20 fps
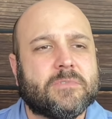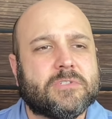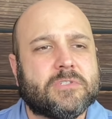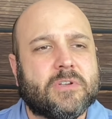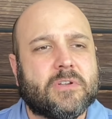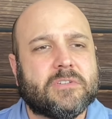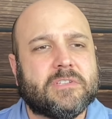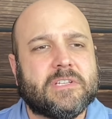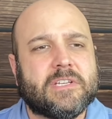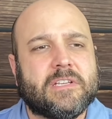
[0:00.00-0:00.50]

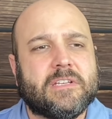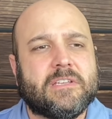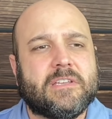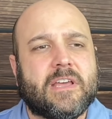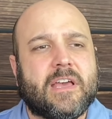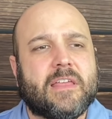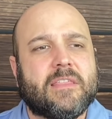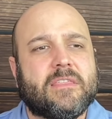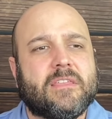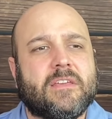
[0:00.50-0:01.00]
resulting in
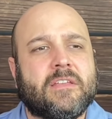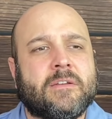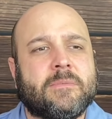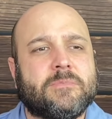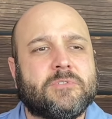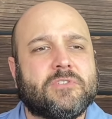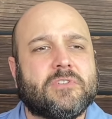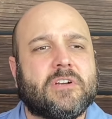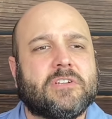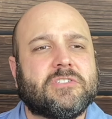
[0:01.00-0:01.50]
death, and
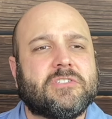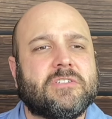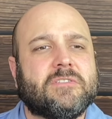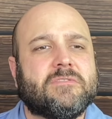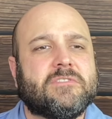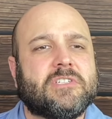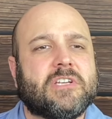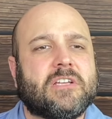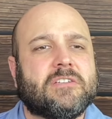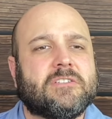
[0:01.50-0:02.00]
obstruction
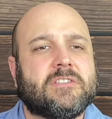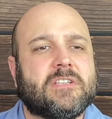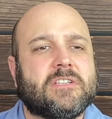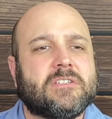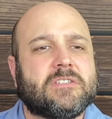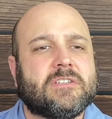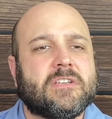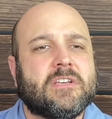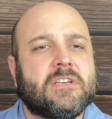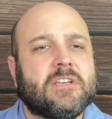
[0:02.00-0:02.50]
of
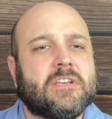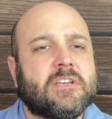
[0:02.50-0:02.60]
justice.